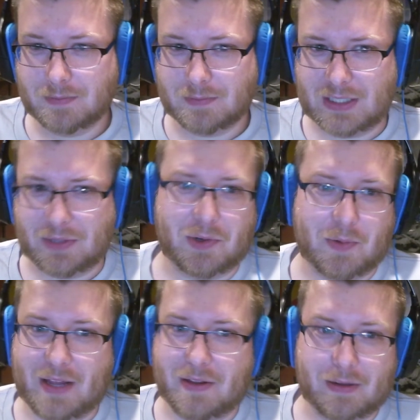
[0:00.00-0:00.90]
I don't know
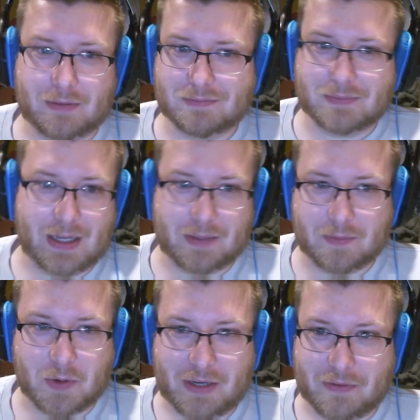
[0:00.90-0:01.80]
why they're not
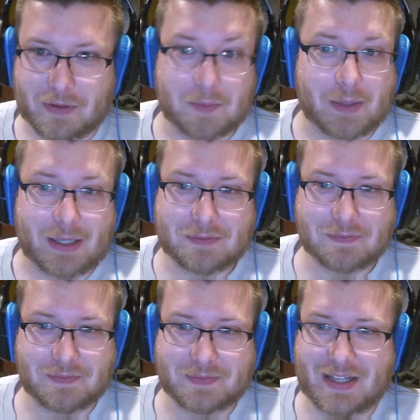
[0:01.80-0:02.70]
more even, but
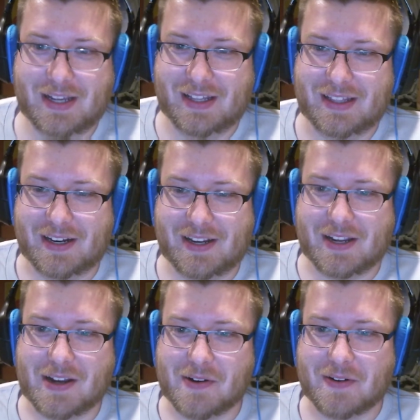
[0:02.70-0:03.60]
there you
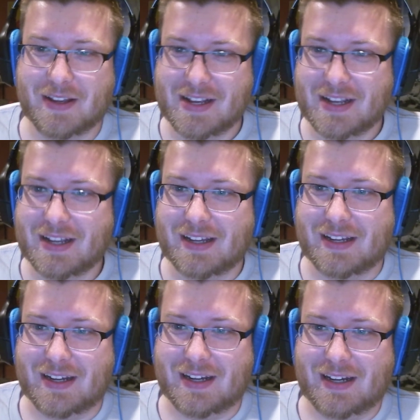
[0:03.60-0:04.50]
go.
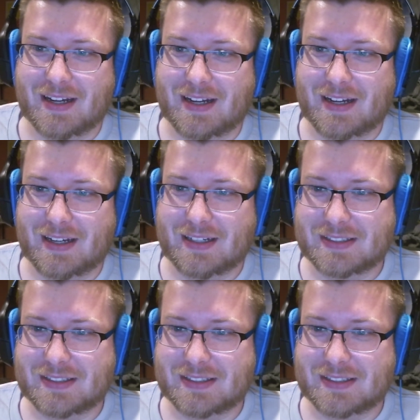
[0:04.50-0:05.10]
Zentrum